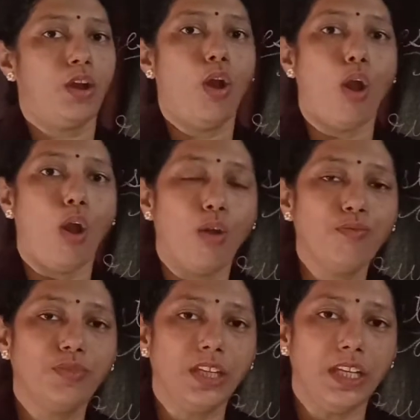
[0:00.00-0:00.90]

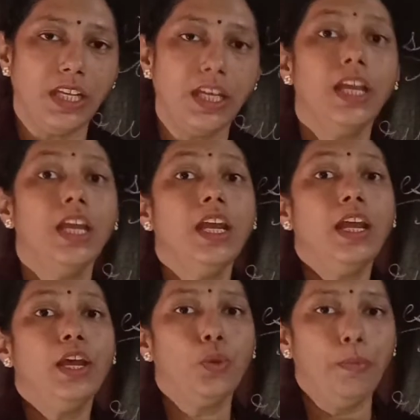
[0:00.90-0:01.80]
of the
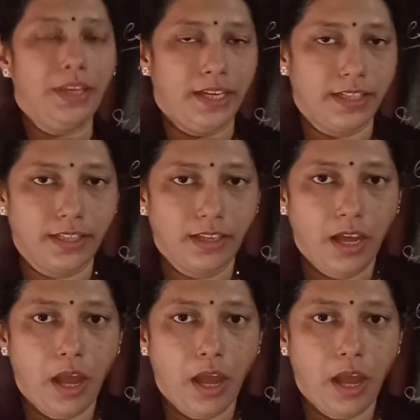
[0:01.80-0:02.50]
ruminants.